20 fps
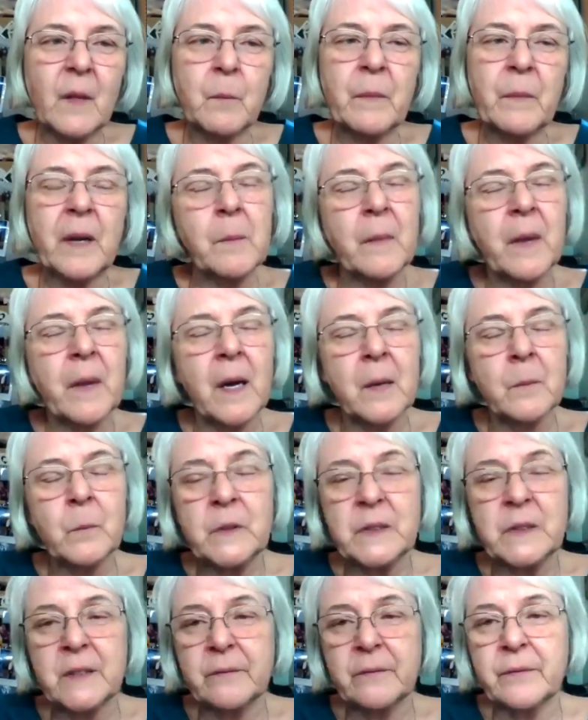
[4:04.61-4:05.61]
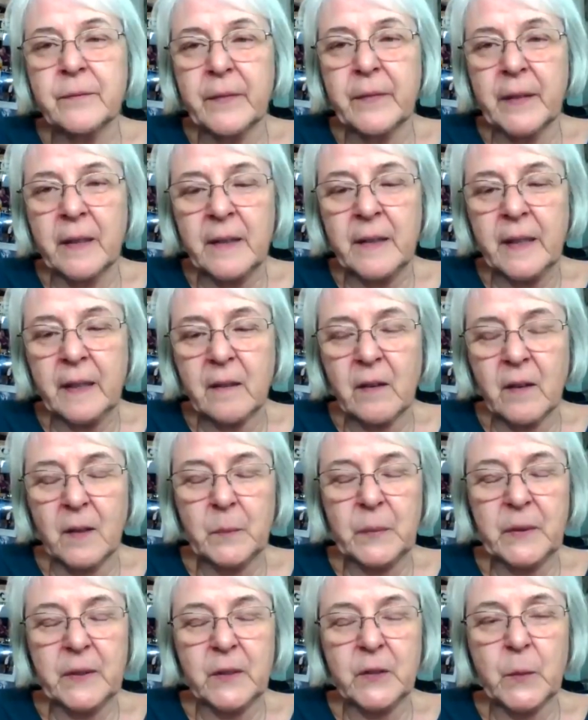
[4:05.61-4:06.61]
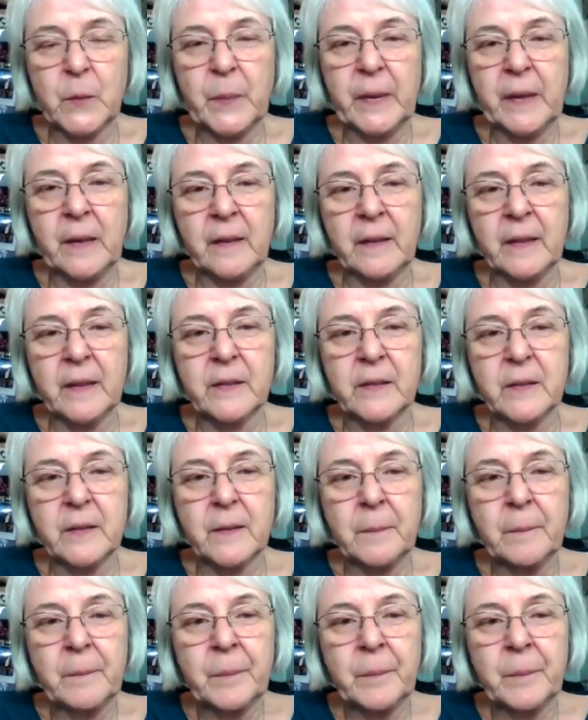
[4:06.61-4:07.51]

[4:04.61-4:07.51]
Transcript: My mom was a very accomplished pianist.